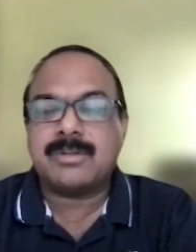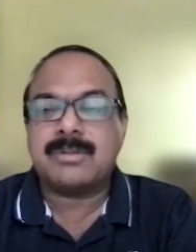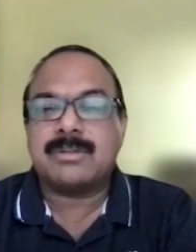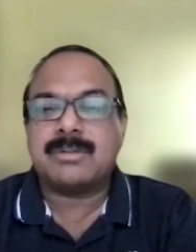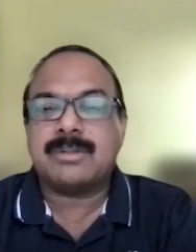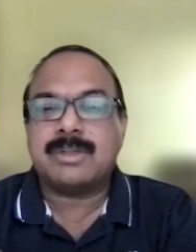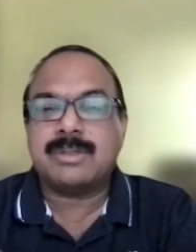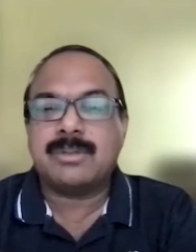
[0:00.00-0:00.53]

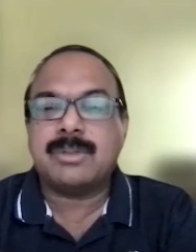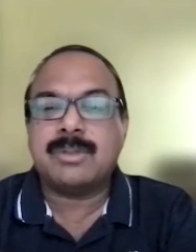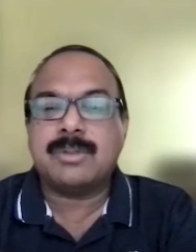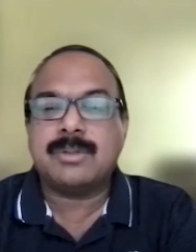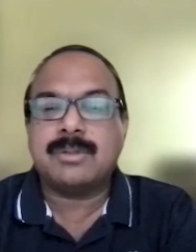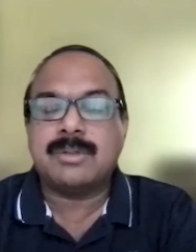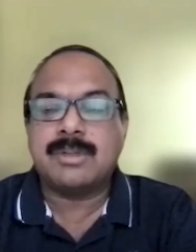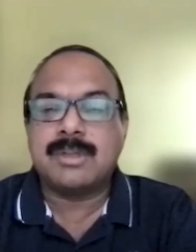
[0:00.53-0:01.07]
know you'll
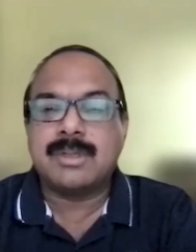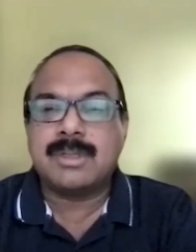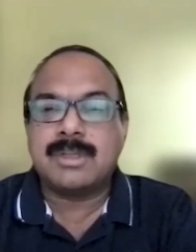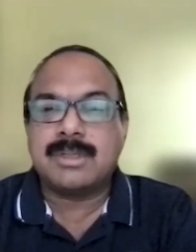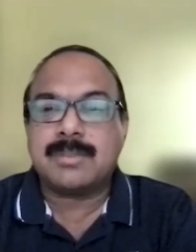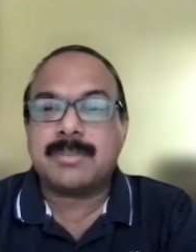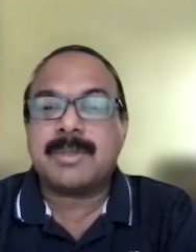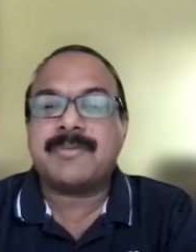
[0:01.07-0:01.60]
do
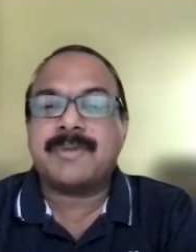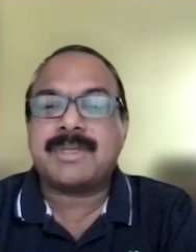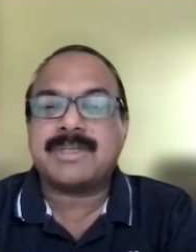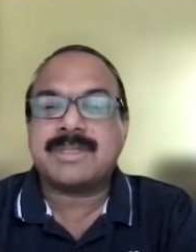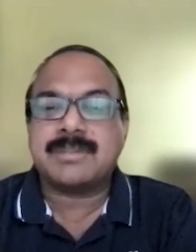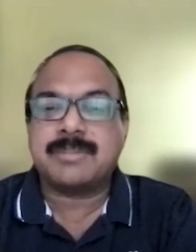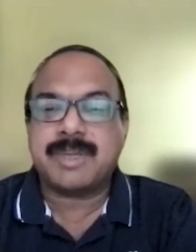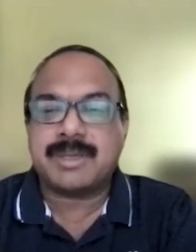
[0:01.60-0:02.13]
the
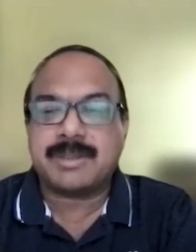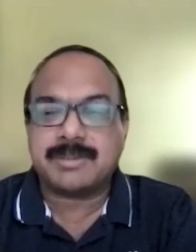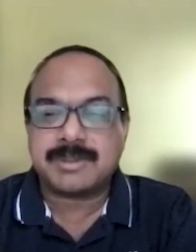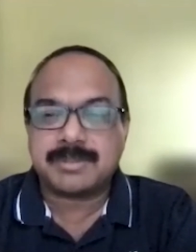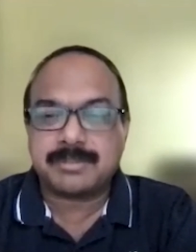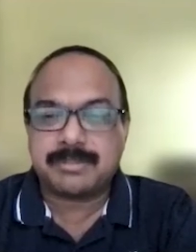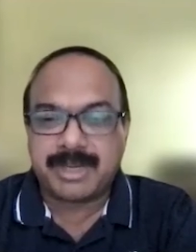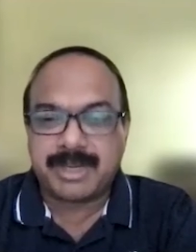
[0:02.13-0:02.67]
perfection becomes
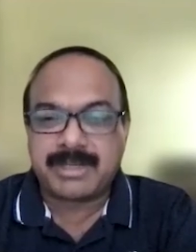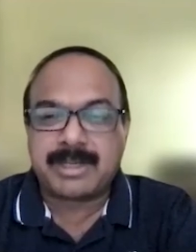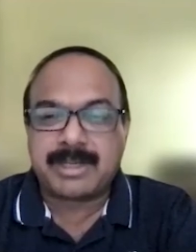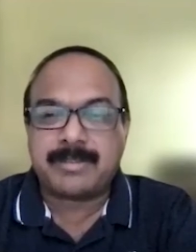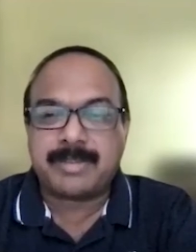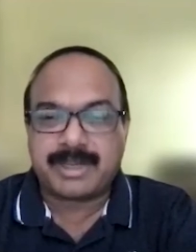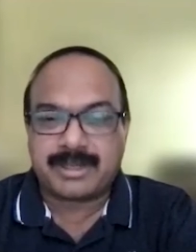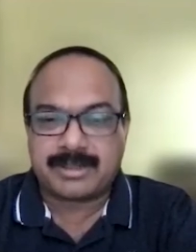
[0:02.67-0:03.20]
better
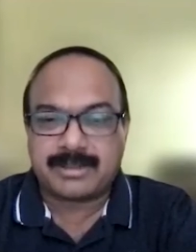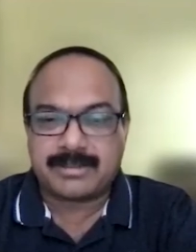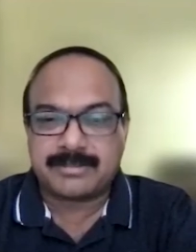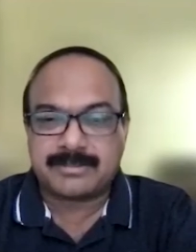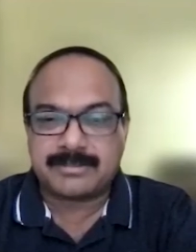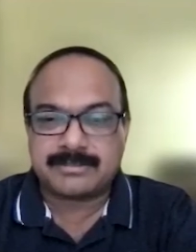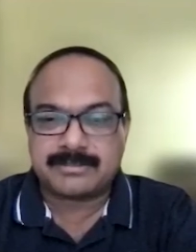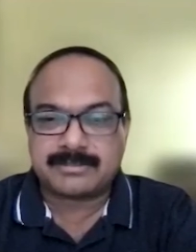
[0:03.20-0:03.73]
and better
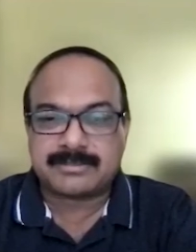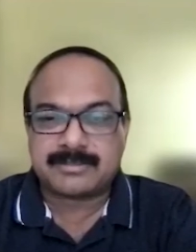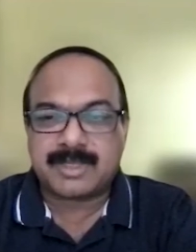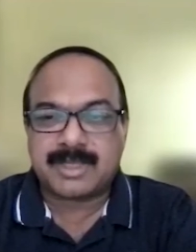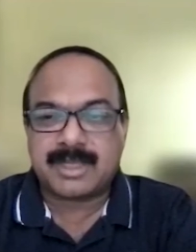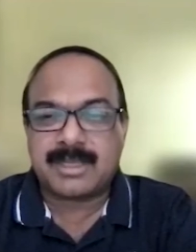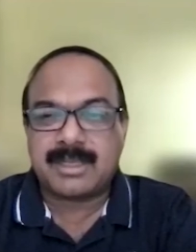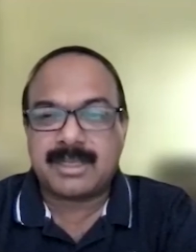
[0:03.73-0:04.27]
yeah
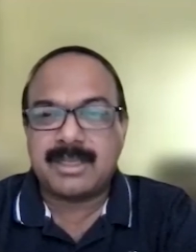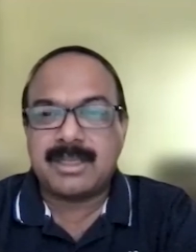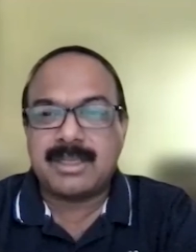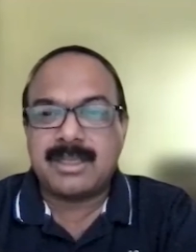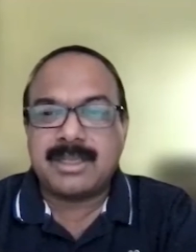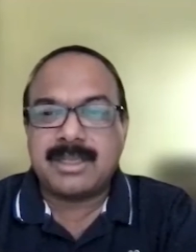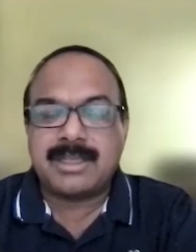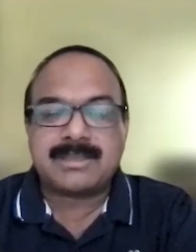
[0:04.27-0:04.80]
uh,
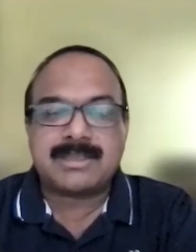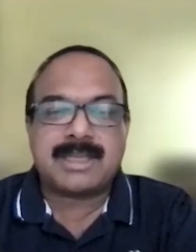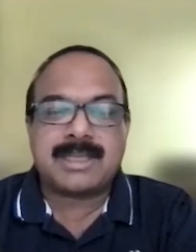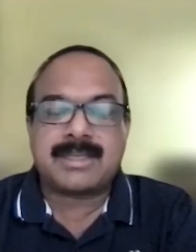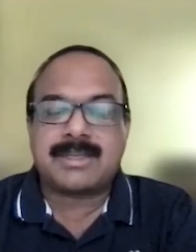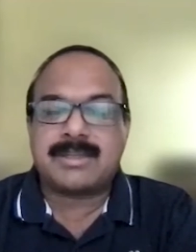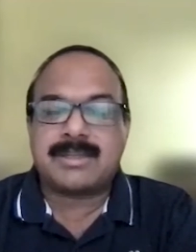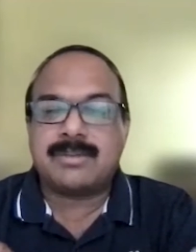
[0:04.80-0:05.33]
it's
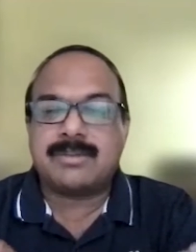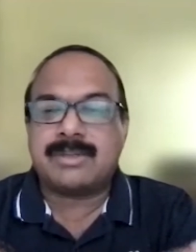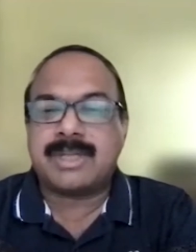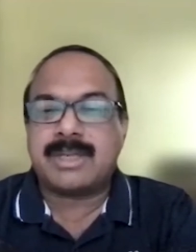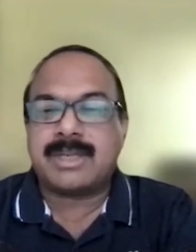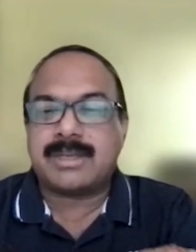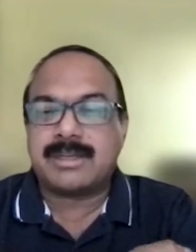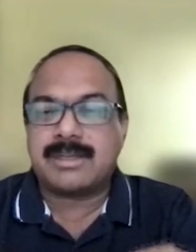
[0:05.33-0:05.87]
like you
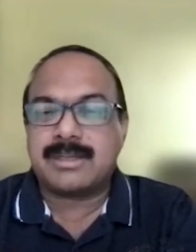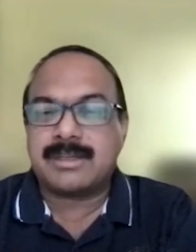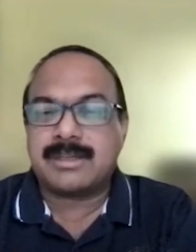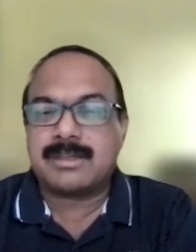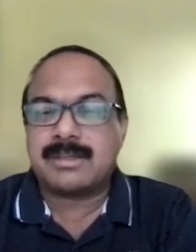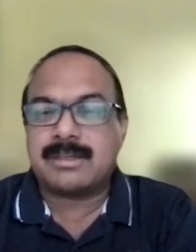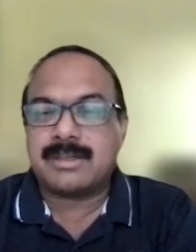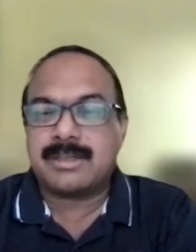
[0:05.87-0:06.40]
take
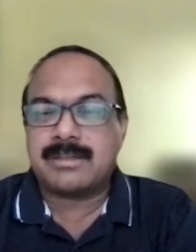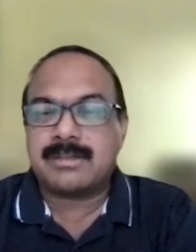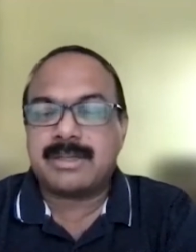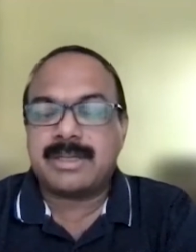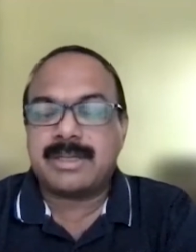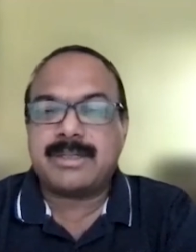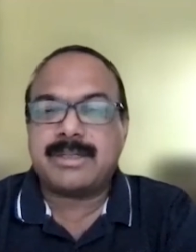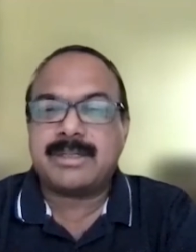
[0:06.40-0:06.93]
a you know
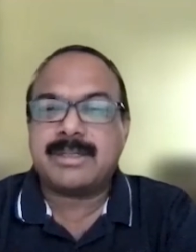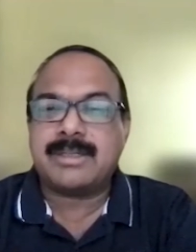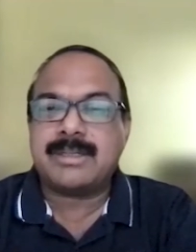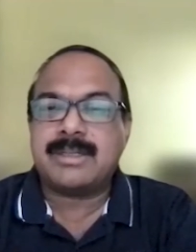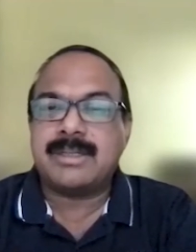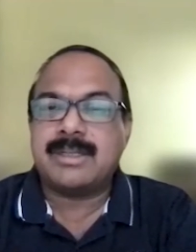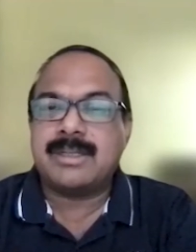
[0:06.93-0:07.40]
intern